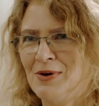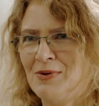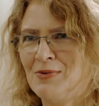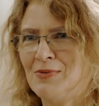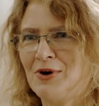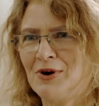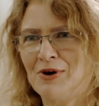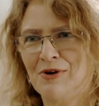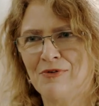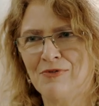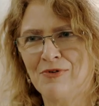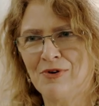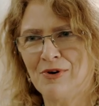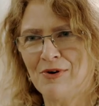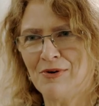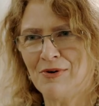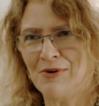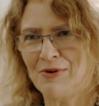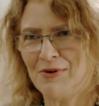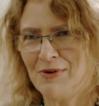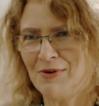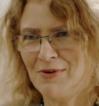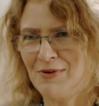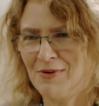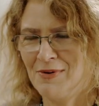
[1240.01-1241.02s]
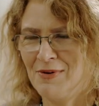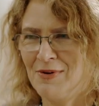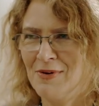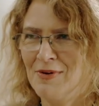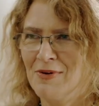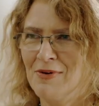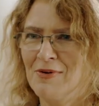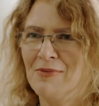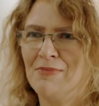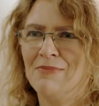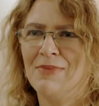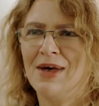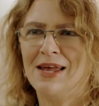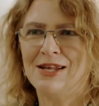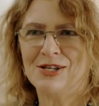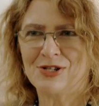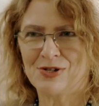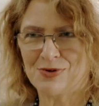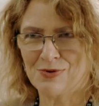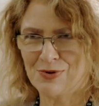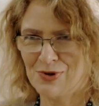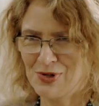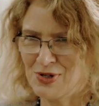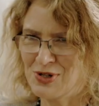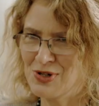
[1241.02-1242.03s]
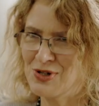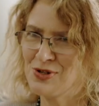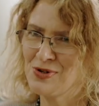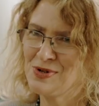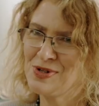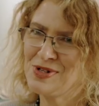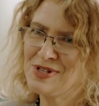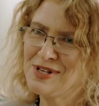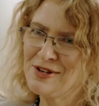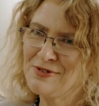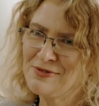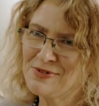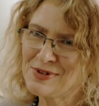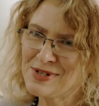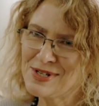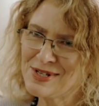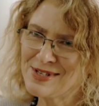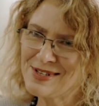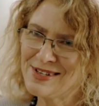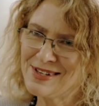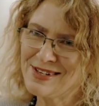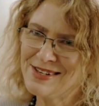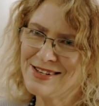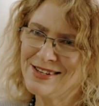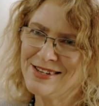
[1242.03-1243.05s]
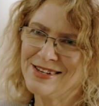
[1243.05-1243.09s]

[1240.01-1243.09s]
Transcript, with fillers: one of your main sources, Josephus,